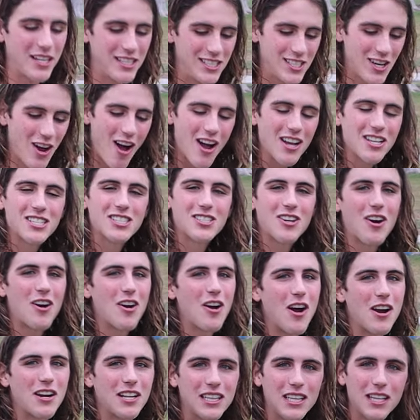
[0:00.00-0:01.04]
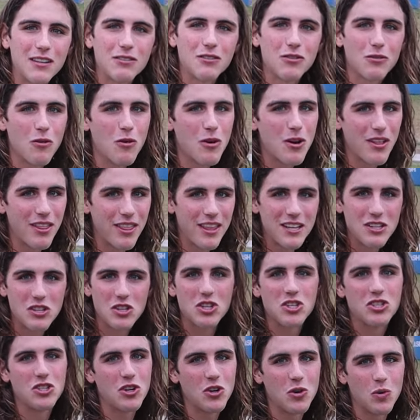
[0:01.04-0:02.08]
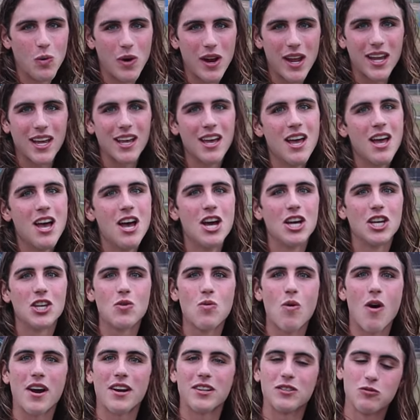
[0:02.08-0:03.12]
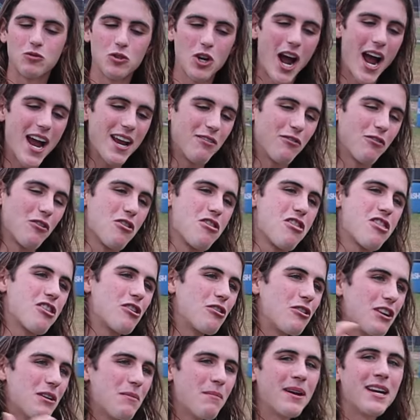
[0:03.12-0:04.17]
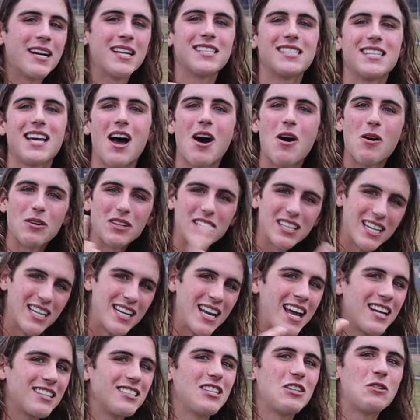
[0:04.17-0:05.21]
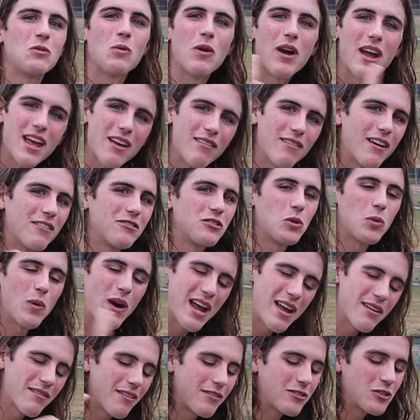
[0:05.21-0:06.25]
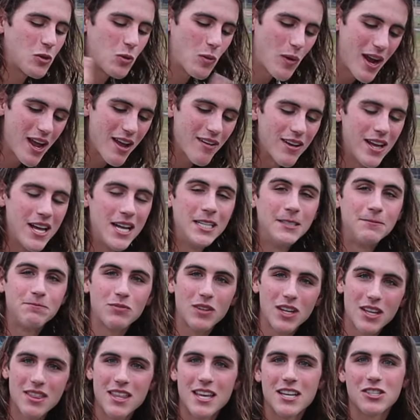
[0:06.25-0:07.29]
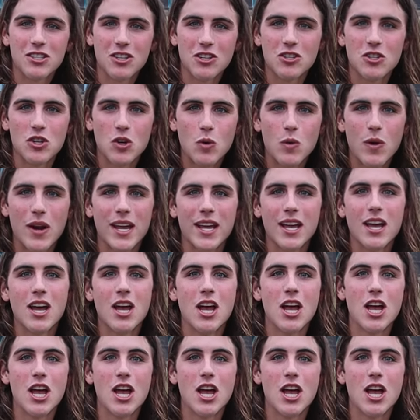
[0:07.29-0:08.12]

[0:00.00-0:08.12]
to dock start on a Lift foil, this is your wing. You want to ride for 30 minutes out, connecting wave after wave after wave, this is your wing.